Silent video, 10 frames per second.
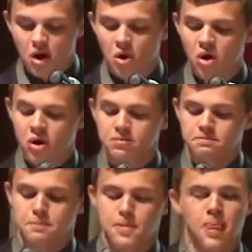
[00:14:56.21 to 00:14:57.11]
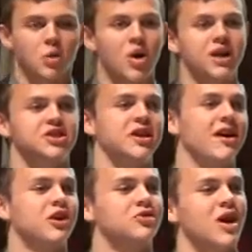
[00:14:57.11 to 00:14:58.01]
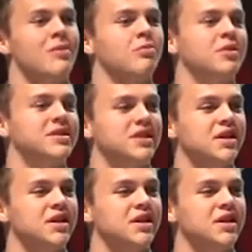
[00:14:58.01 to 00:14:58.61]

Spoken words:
or watching Eric Travelby's